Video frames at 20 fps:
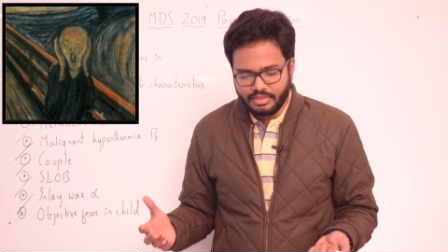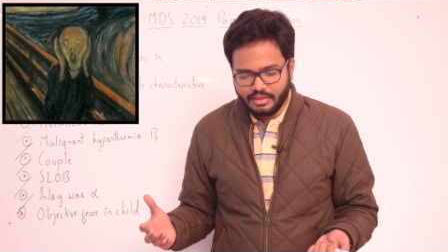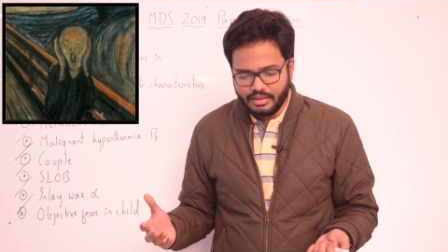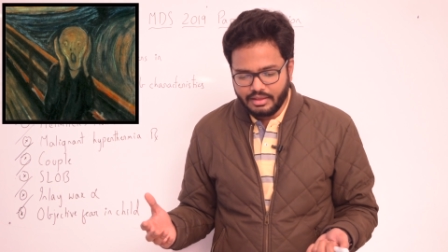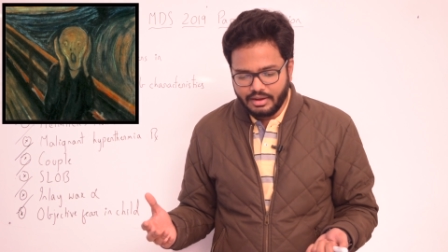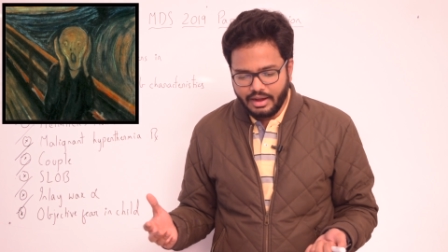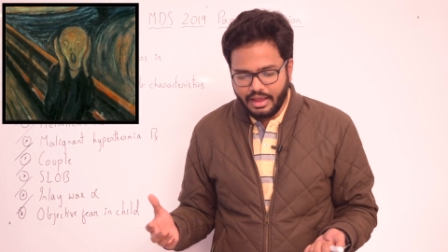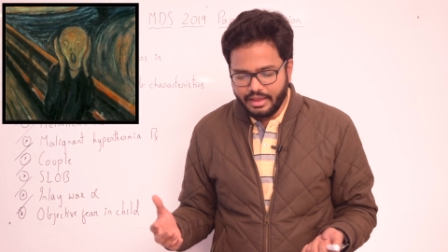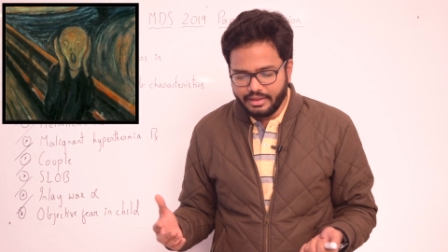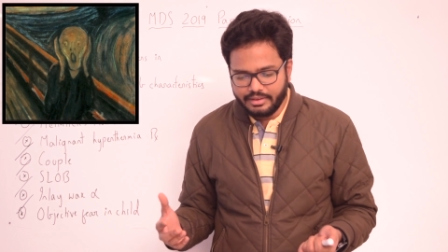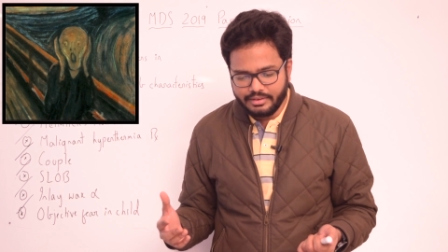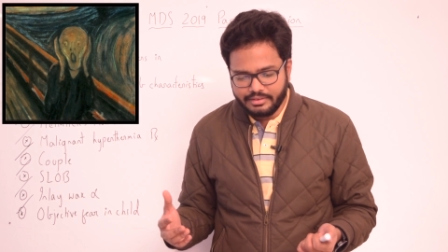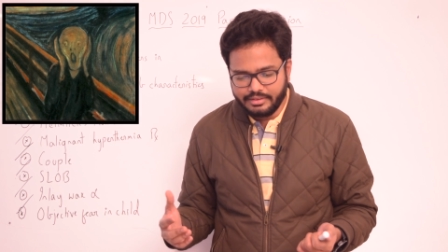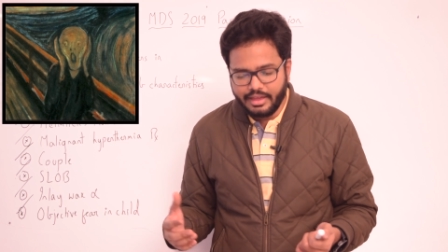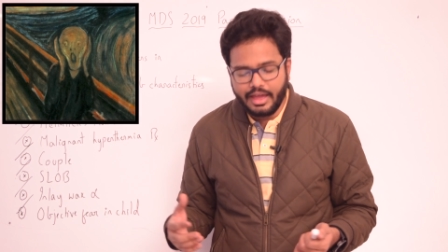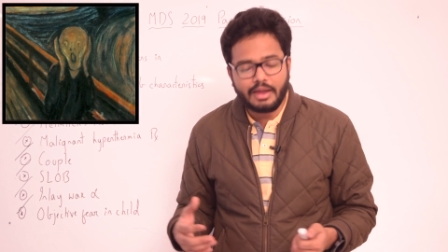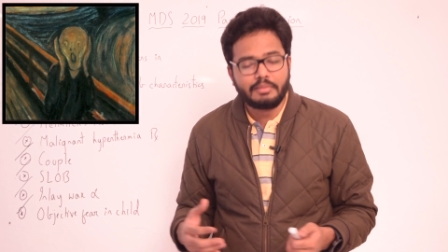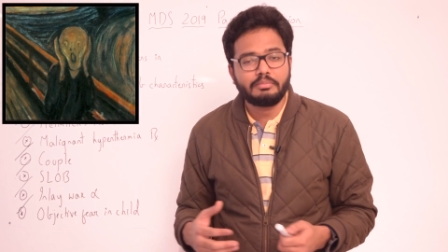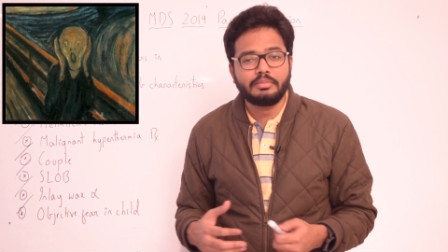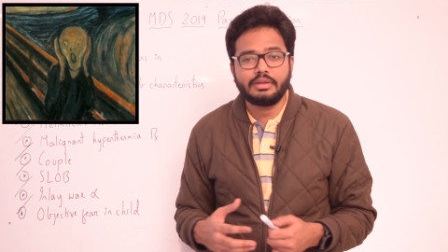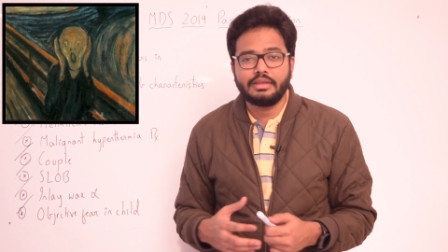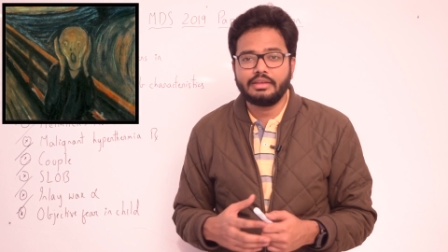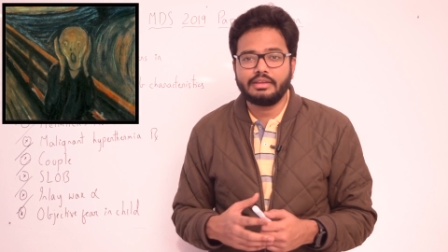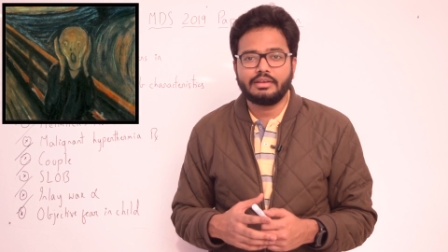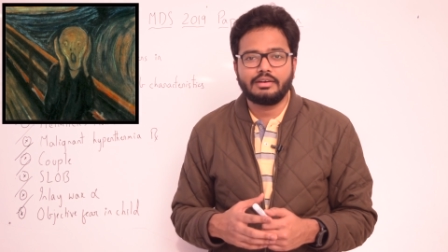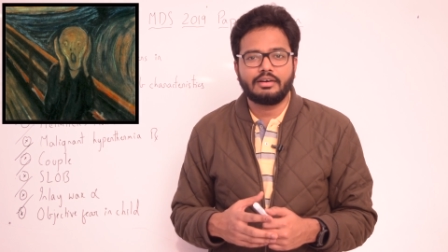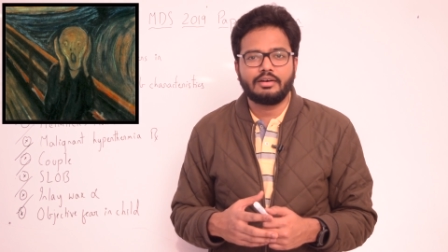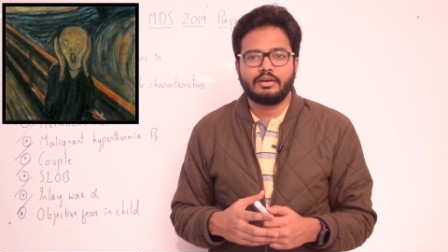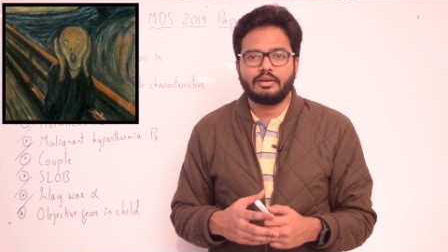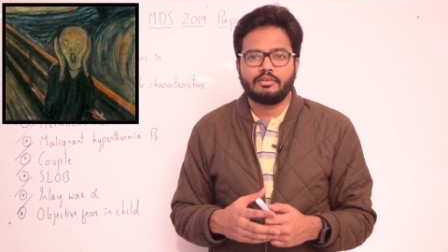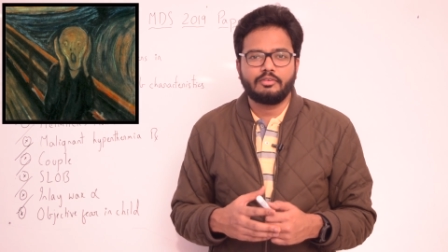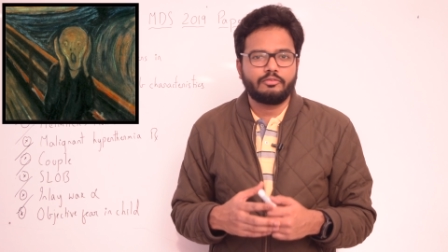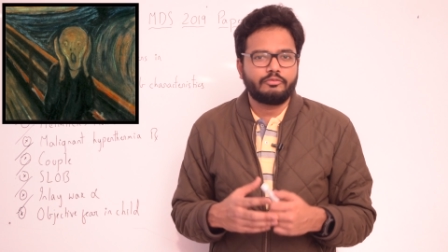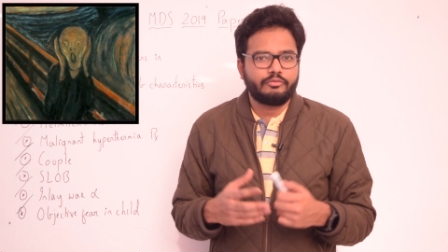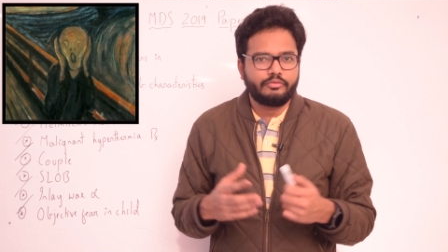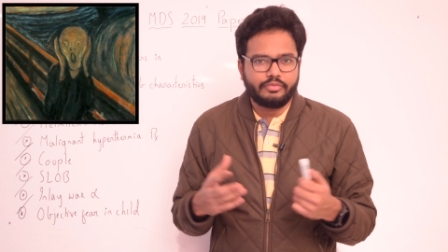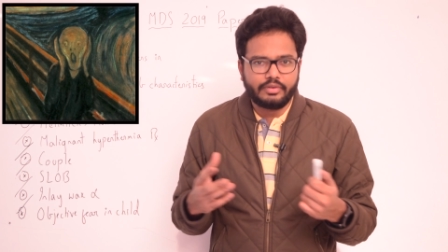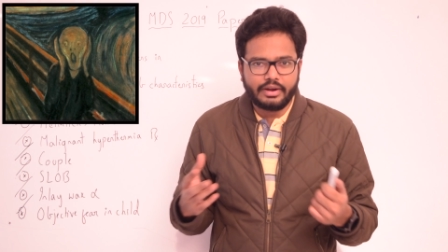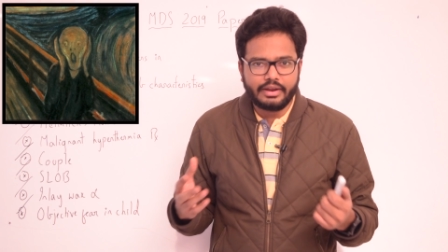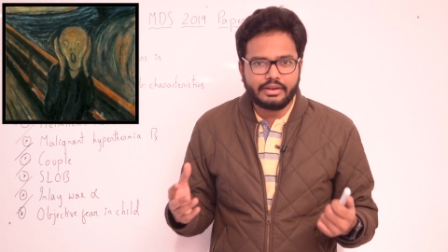Like it can be
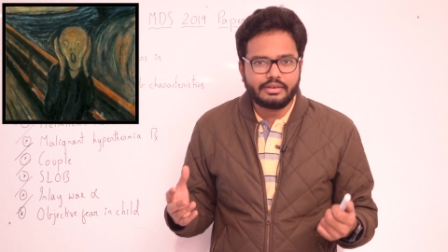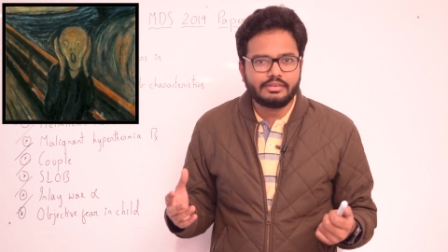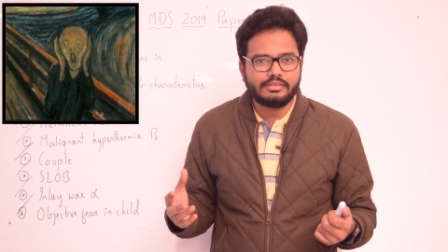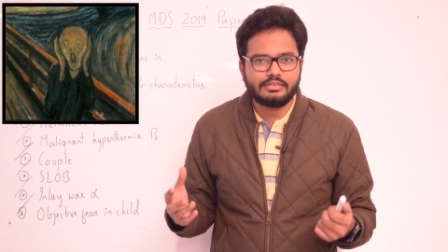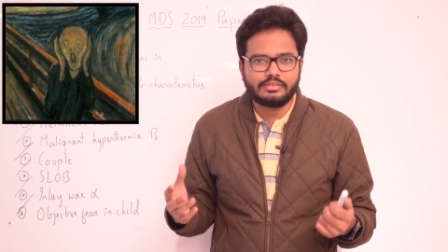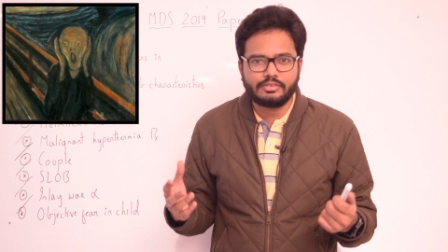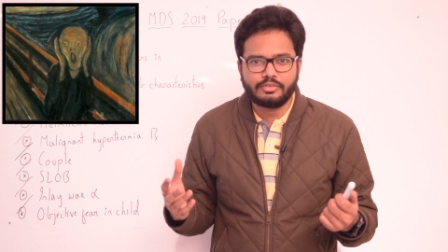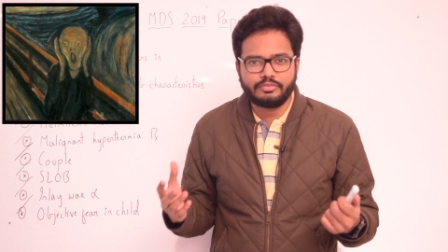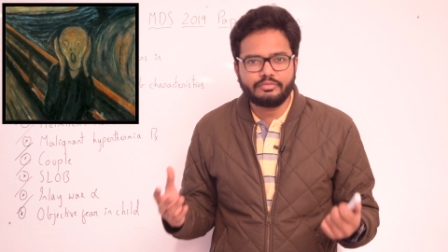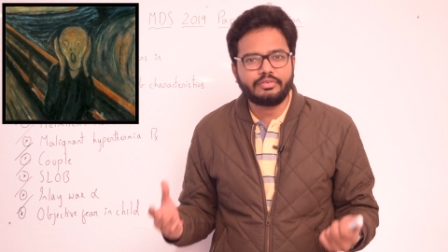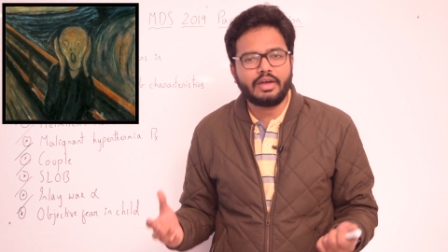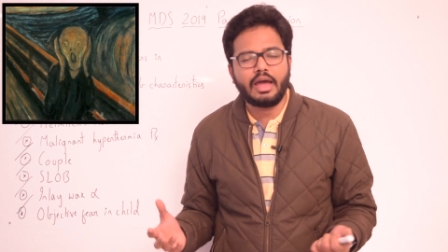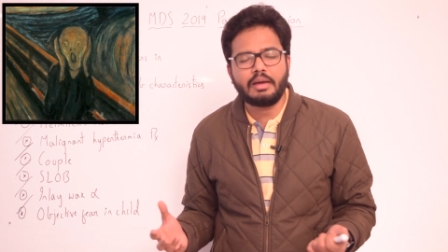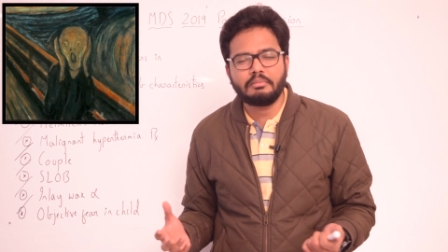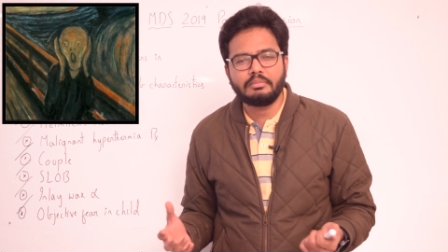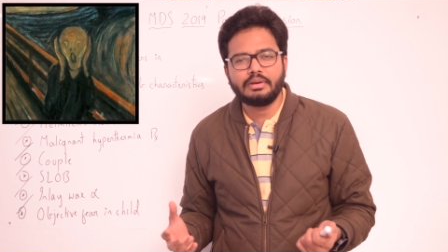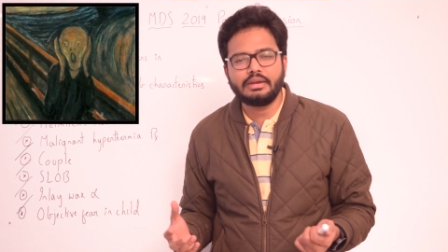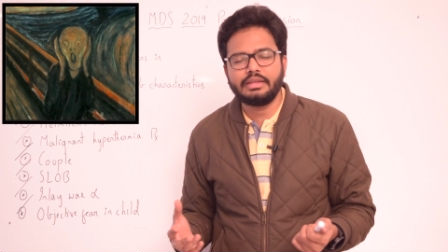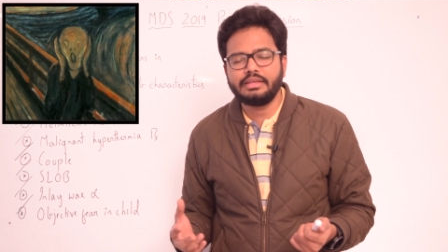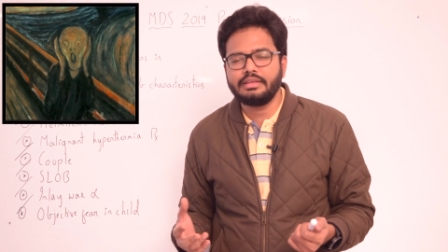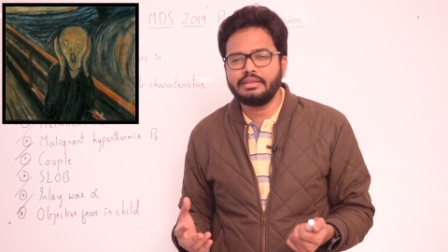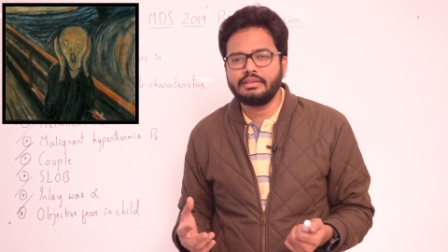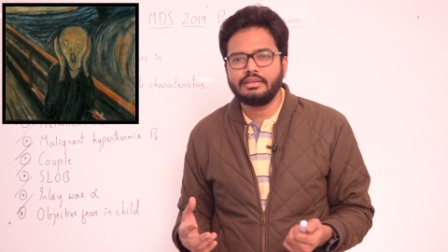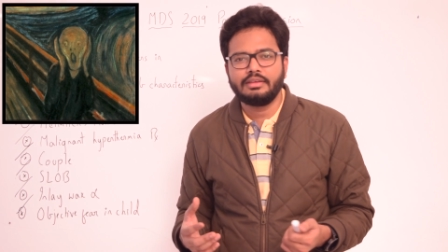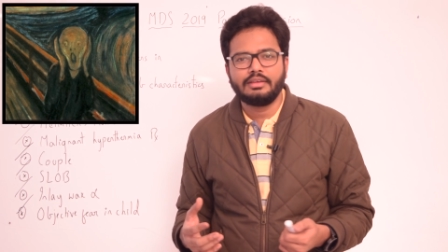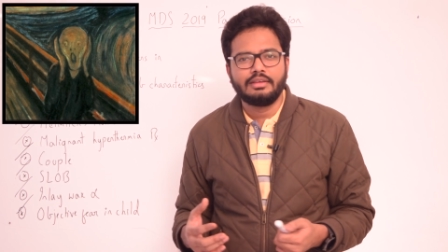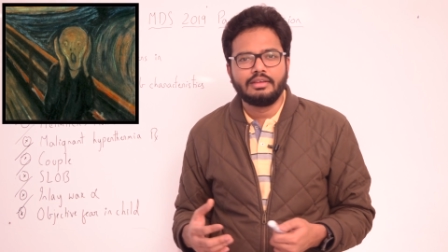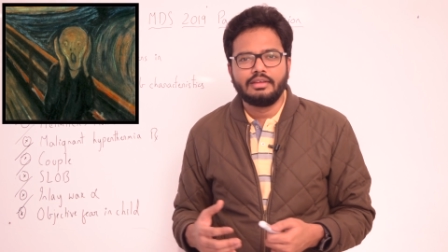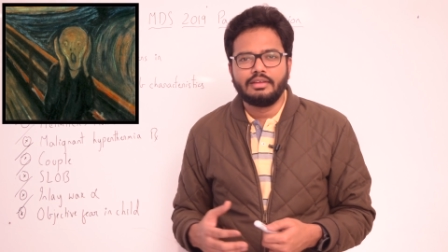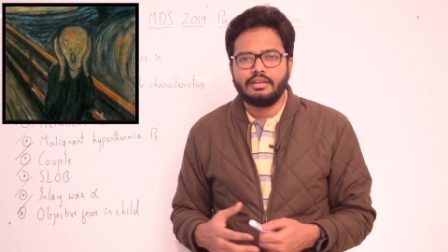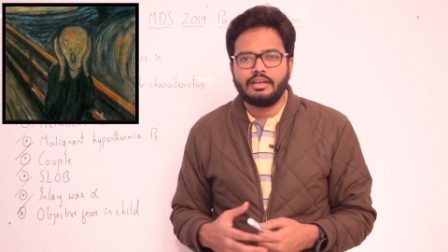friends, family,